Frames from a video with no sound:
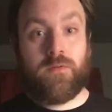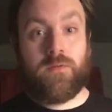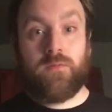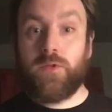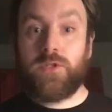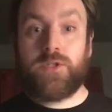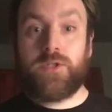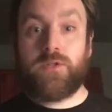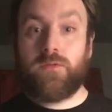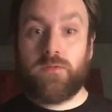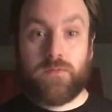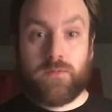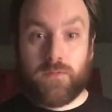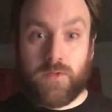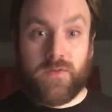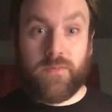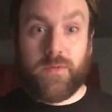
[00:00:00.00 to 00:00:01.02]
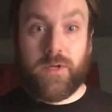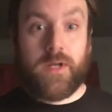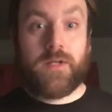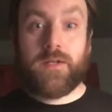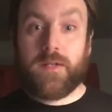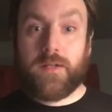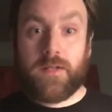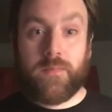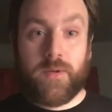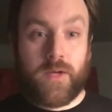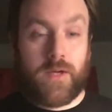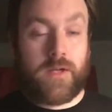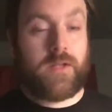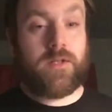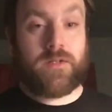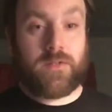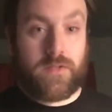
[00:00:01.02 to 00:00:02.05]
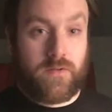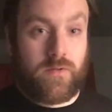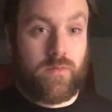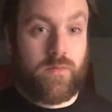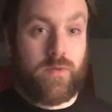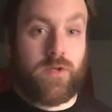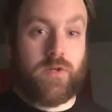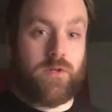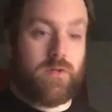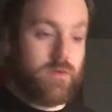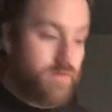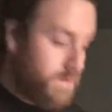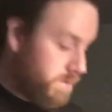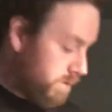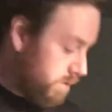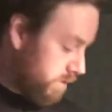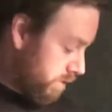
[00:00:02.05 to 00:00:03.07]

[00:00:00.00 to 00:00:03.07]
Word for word: which, never mind, I take that back, yes I do, because